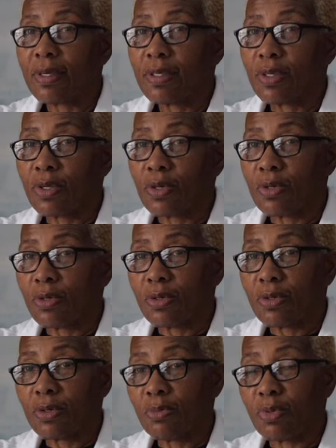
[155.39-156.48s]
you know,
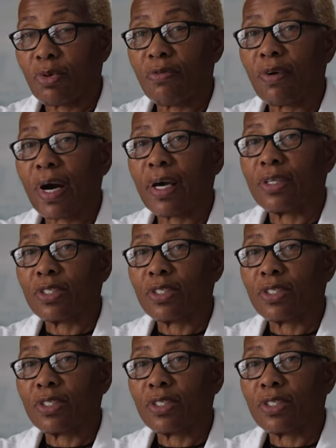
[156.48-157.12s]
provider,